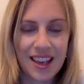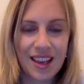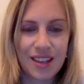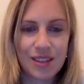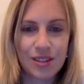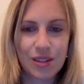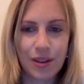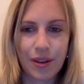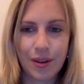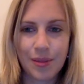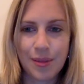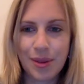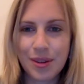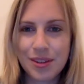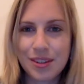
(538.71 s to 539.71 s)
So
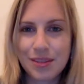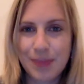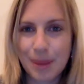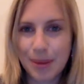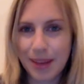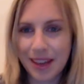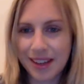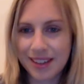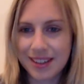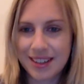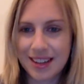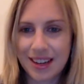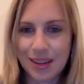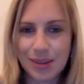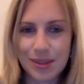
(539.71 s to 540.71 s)
most of my
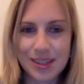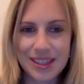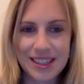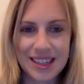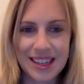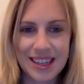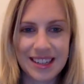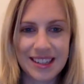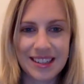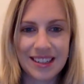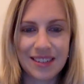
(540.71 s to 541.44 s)
PhD was done